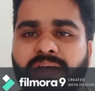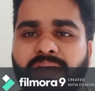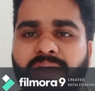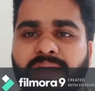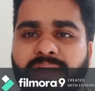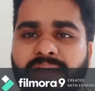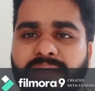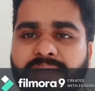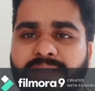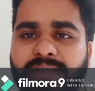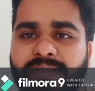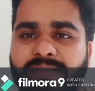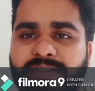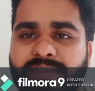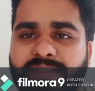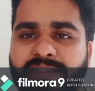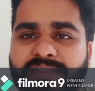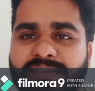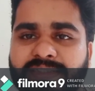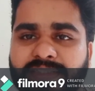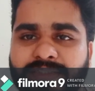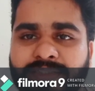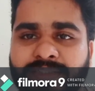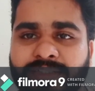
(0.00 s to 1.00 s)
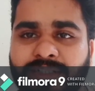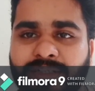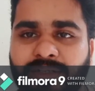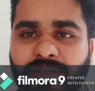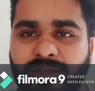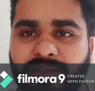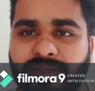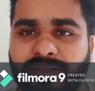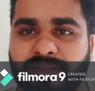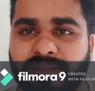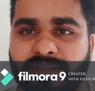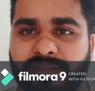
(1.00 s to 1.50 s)
and Sachin
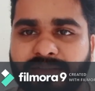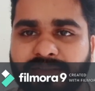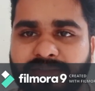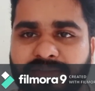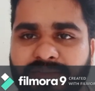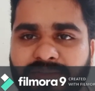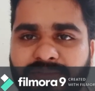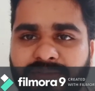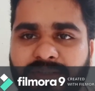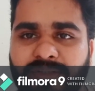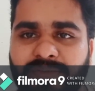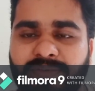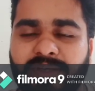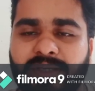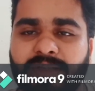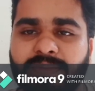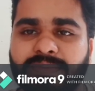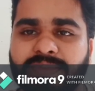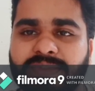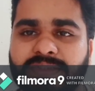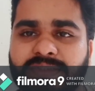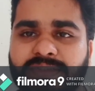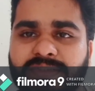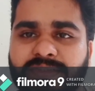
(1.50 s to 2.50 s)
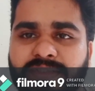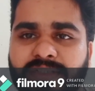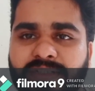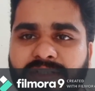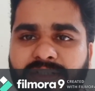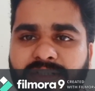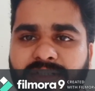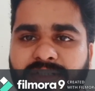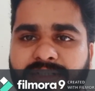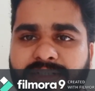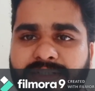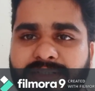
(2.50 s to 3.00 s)
Tendulkar is a very famous
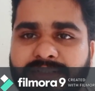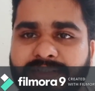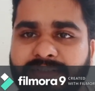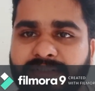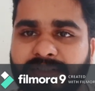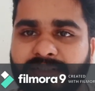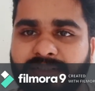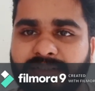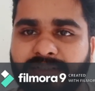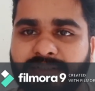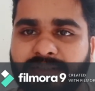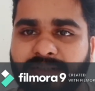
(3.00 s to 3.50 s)
Indian